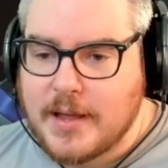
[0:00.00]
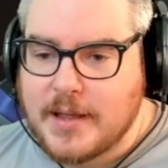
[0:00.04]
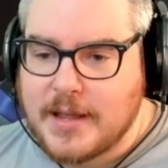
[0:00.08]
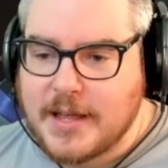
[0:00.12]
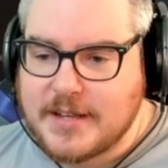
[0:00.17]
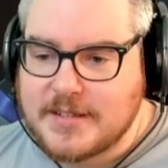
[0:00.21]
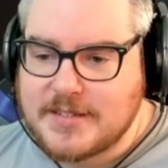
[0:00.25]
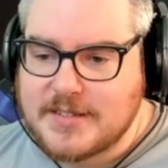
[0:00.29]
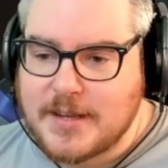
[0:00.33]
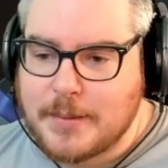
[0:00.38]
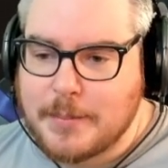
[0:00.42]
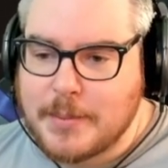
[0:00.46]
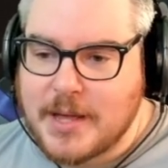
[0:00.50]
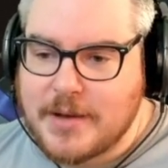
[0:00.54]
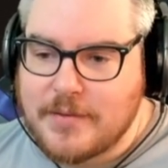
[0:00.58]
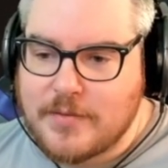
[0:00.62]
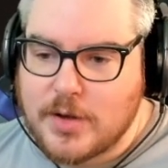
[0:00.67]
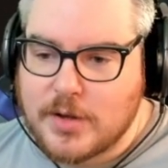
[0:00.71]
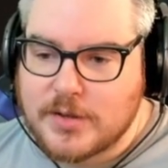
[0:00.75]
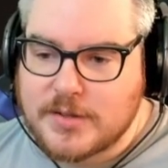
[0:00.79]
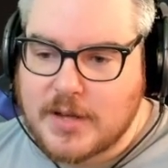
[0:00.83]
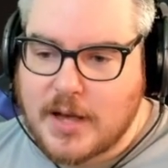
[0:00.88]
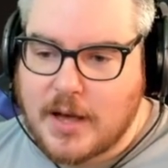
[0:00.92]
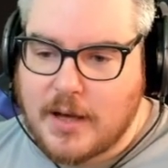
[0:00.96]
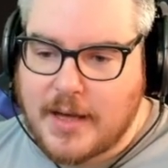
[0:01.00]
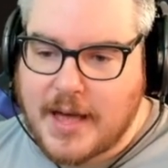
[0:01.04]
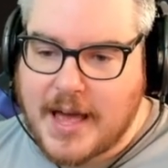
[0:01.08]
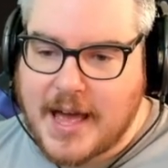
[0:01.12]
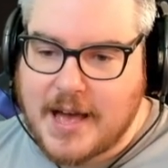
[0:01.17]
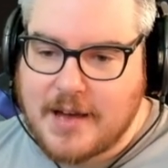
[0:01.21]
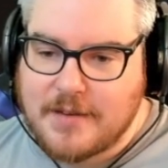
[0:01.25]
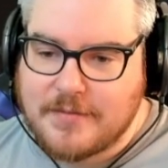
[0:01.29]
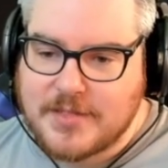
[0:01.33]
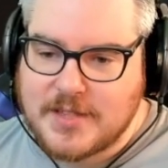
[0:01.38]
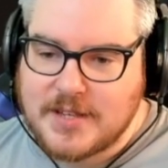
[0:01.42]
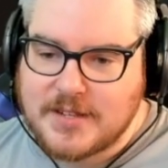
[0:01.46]
Like some levels, I'll
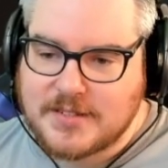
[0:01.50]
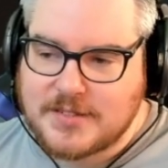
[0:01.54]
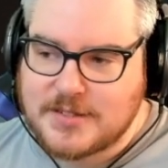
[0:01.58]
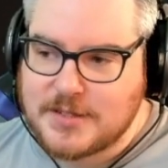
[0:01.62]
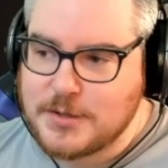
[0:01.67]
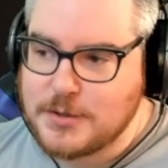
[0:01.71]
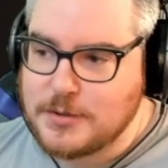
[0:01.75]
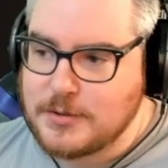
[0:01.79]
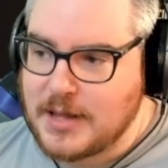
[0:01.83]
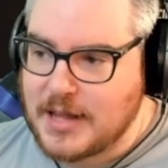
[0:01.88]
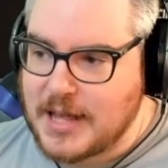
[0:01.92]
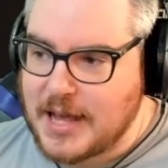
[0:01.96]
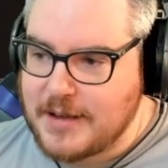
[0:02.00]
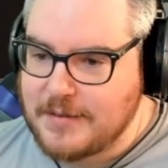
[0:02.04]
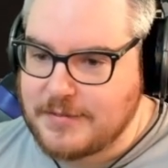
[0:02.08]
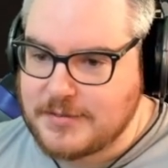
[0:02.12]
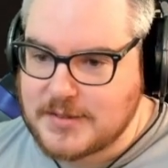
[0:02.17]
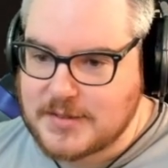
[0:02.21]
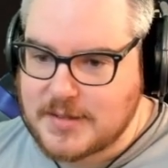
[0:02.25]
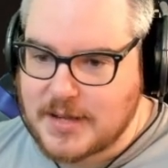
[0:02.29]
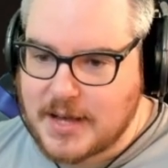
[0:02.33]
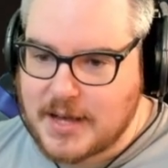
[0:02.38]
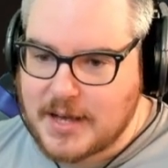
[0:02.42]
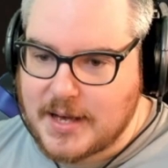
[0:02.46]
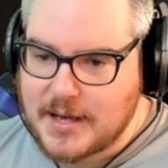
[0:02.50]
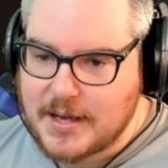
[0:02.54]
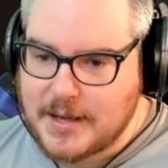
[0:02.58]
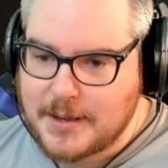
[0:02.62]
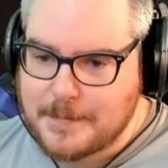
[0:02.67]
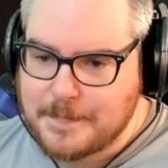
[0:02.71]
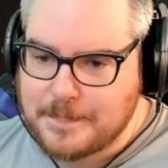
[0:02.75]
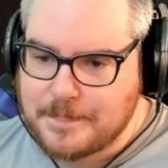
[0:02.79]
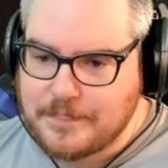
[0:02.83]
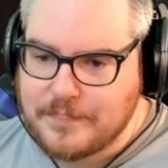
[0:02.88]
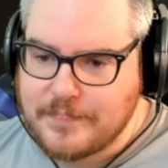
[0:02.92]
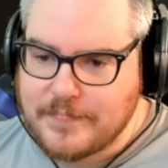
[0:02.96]
have these 2 lives
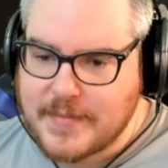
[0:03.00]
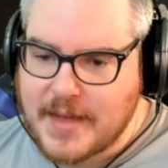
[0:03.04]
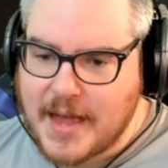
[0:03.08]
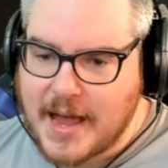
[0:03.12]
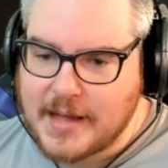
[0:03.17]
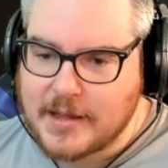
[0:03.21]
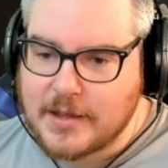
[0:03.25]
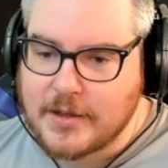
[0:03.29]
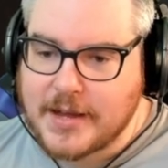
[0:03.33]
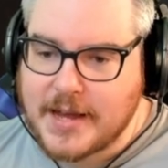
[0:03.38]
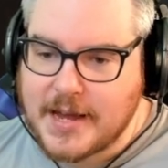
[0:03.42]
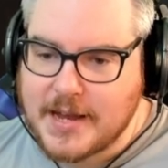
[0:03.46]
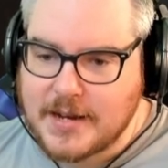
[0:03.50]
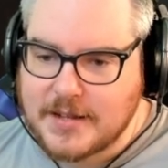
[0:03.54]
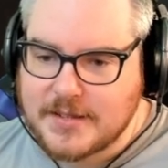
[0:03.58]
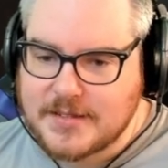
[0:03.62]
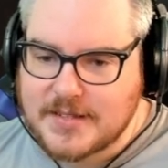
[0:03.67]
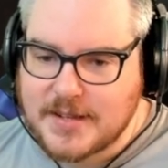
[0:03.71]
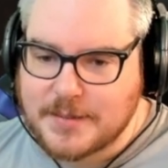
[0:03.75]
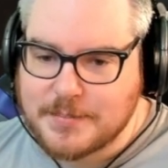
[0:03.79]
allocated.